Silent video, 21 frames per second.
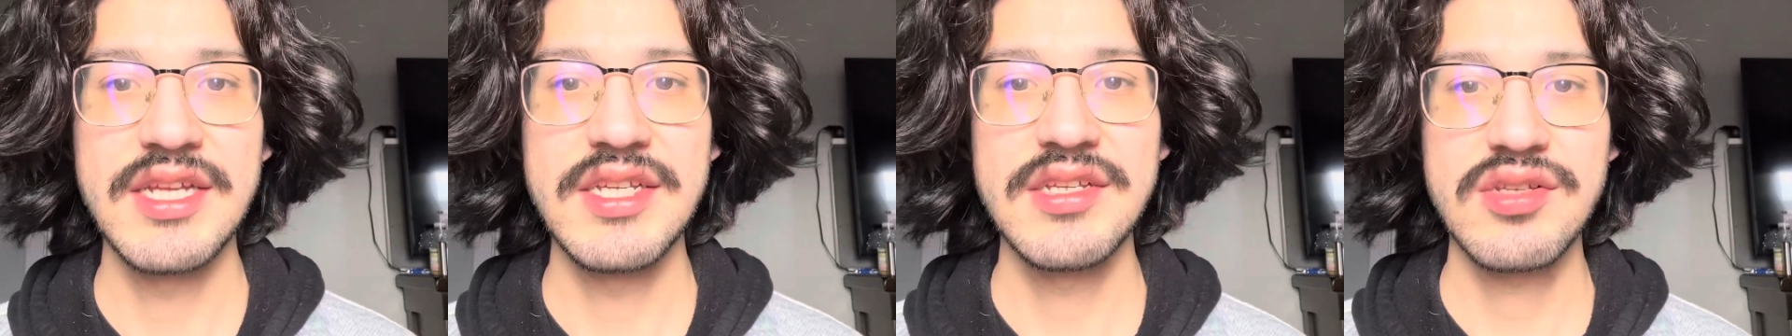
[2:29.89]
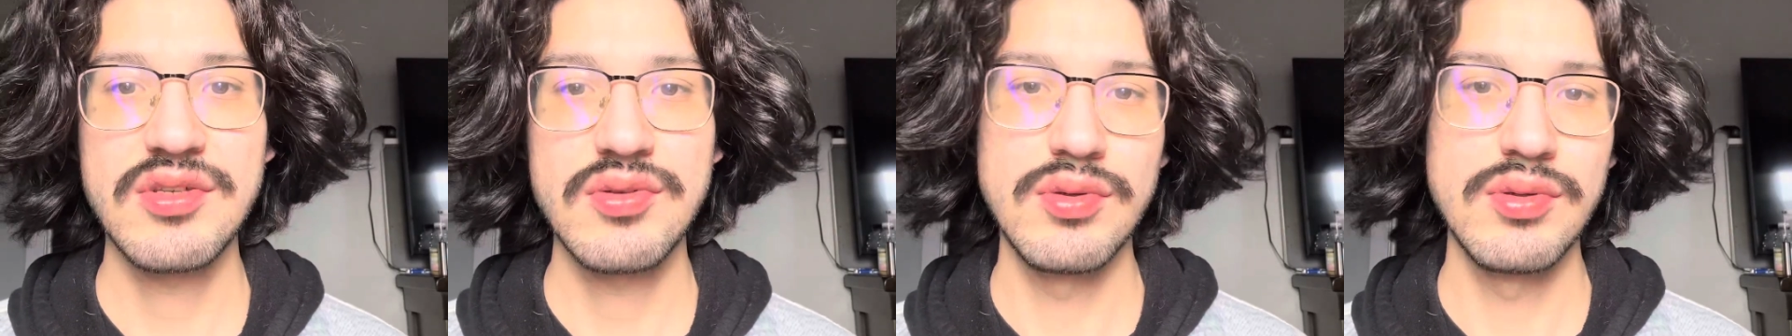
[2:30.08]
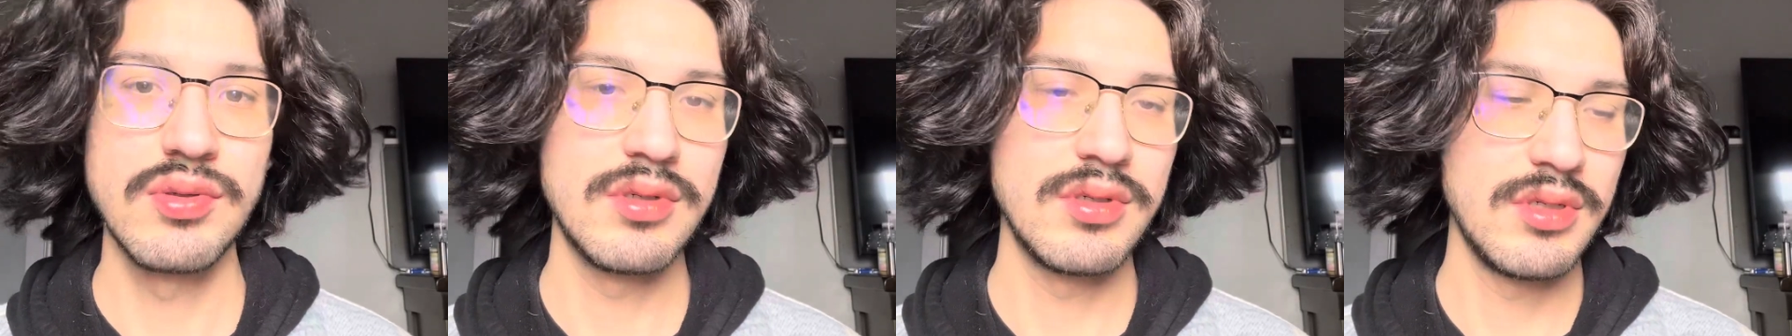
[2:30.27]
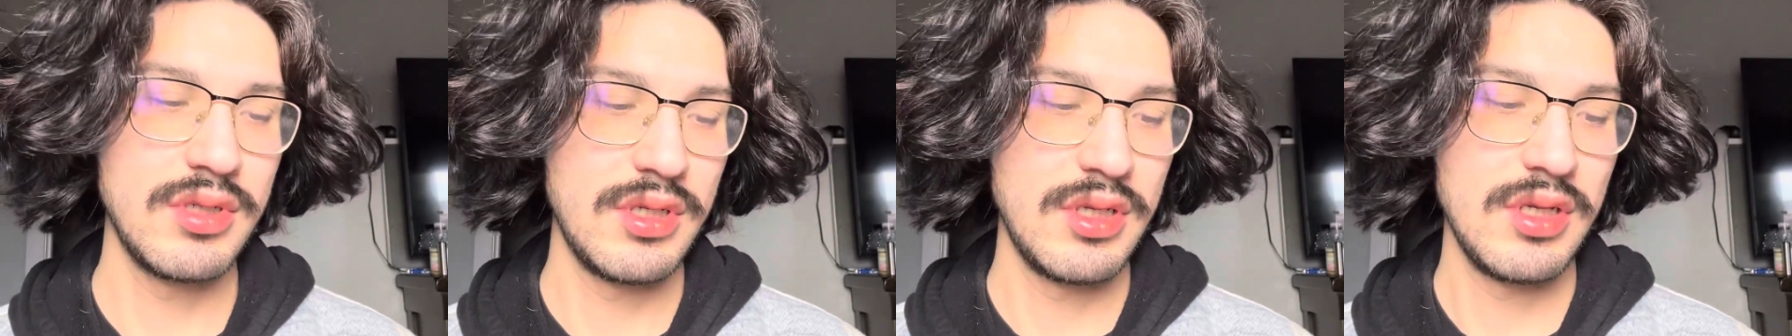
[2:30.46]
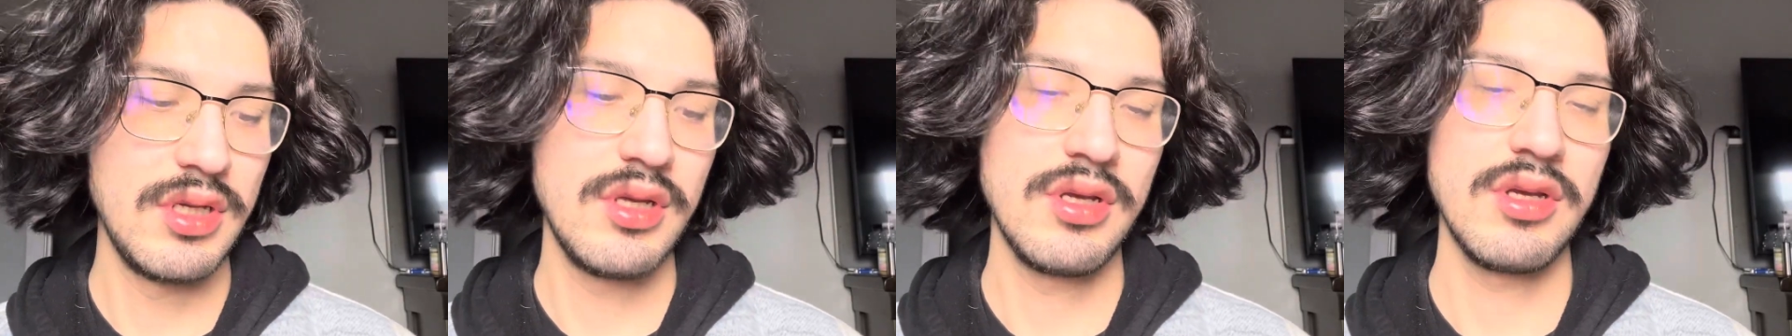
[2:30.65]
school,
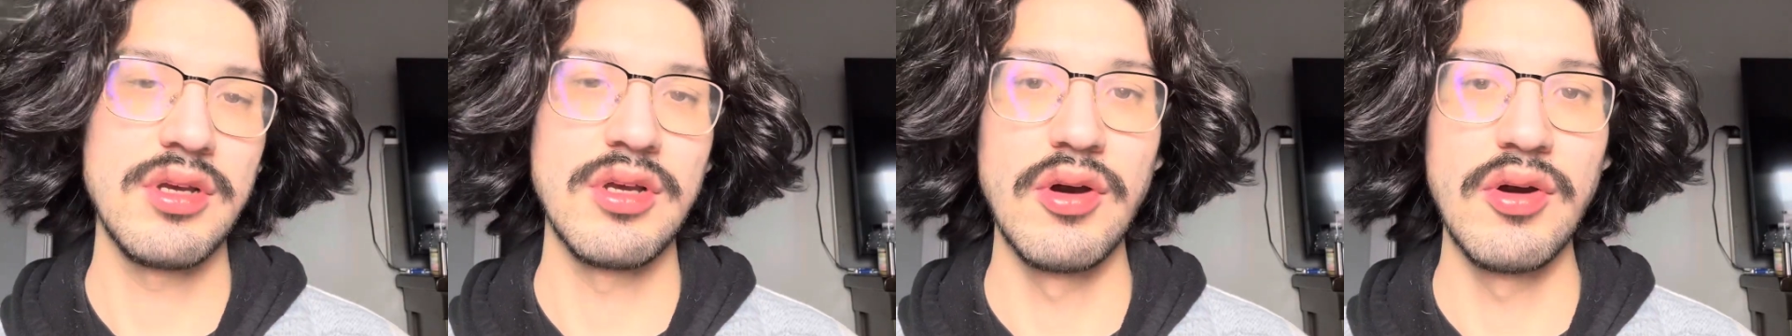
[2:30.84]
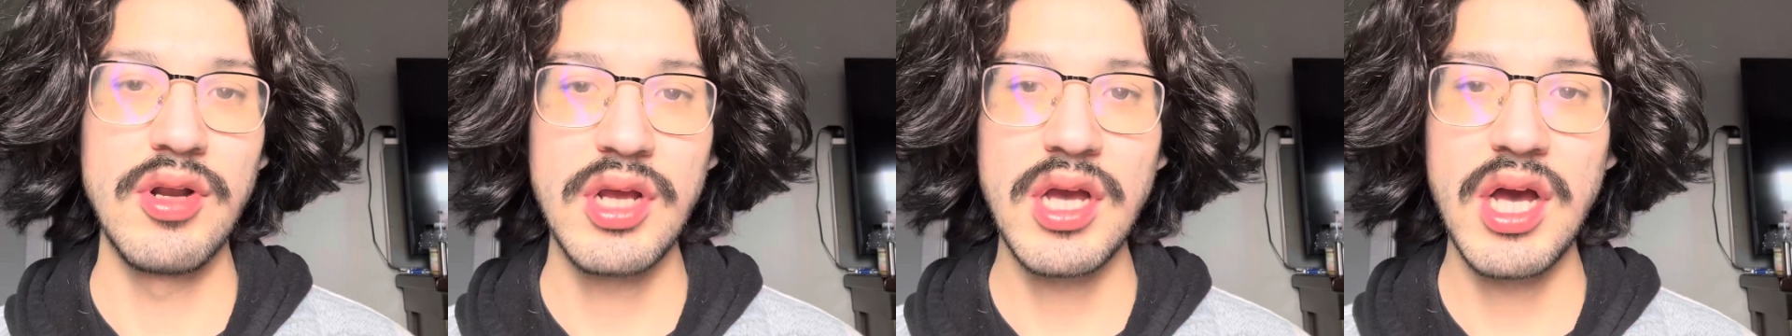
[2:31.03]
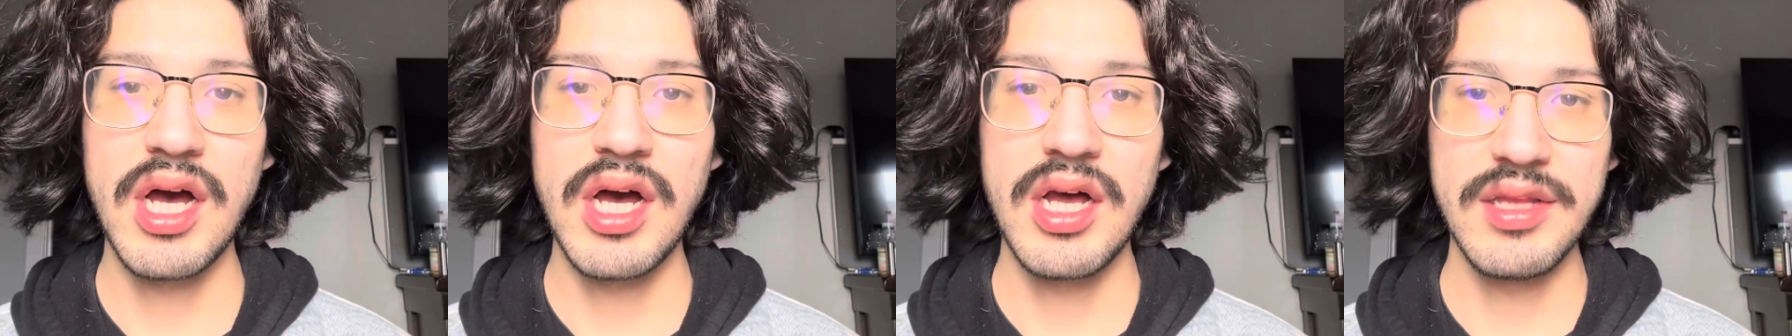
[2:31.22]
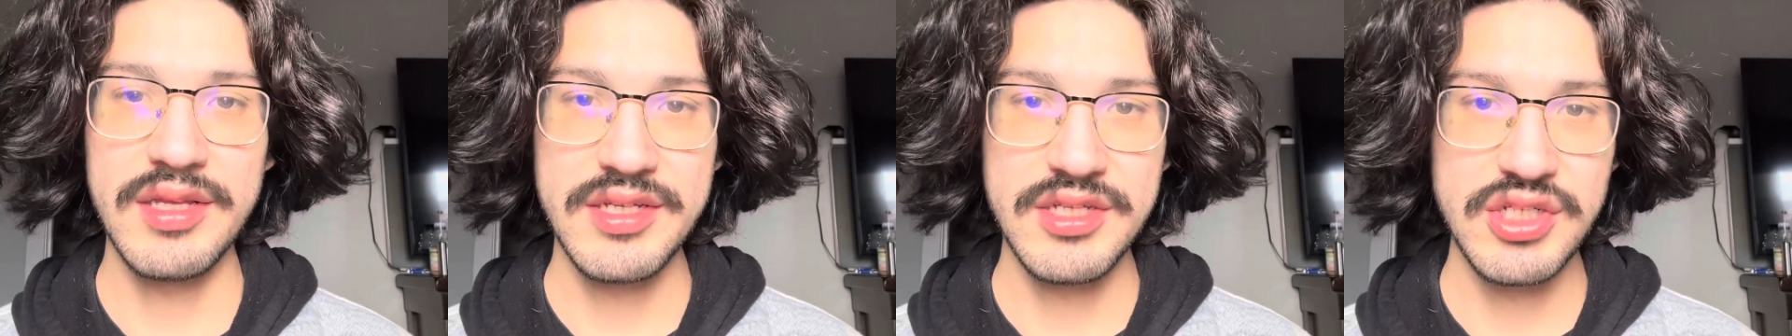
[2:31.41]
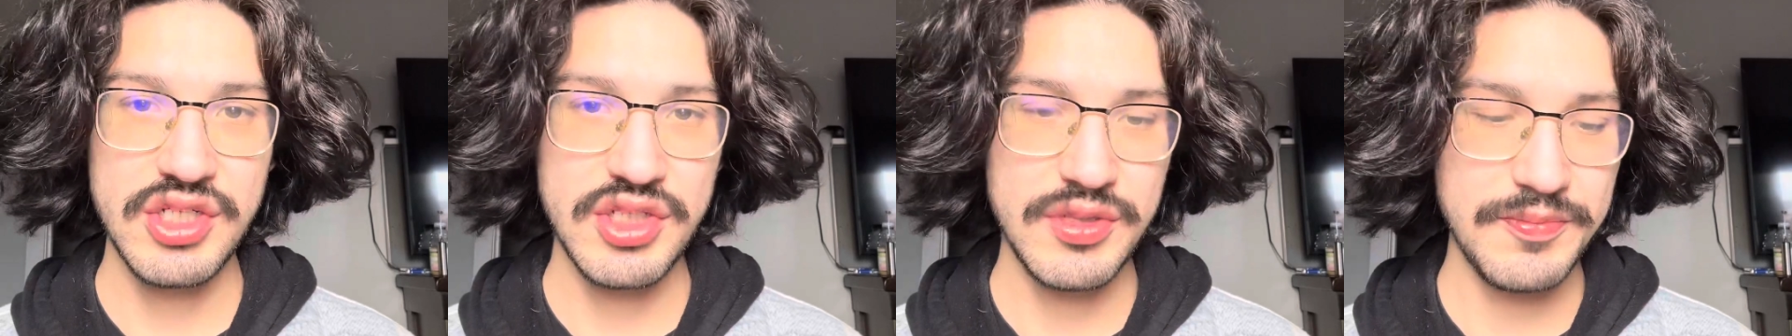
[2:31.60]
go to
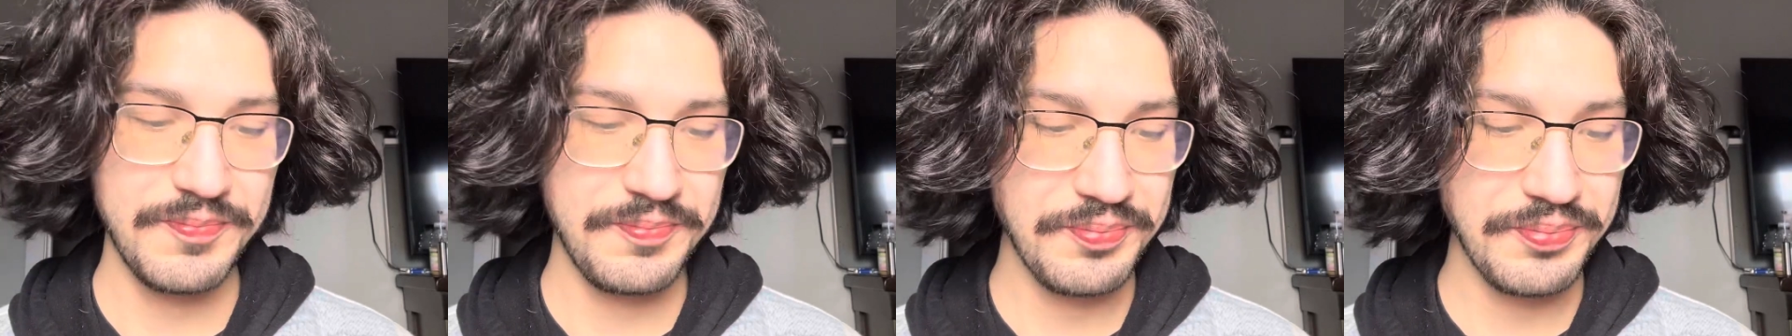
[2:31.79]
college,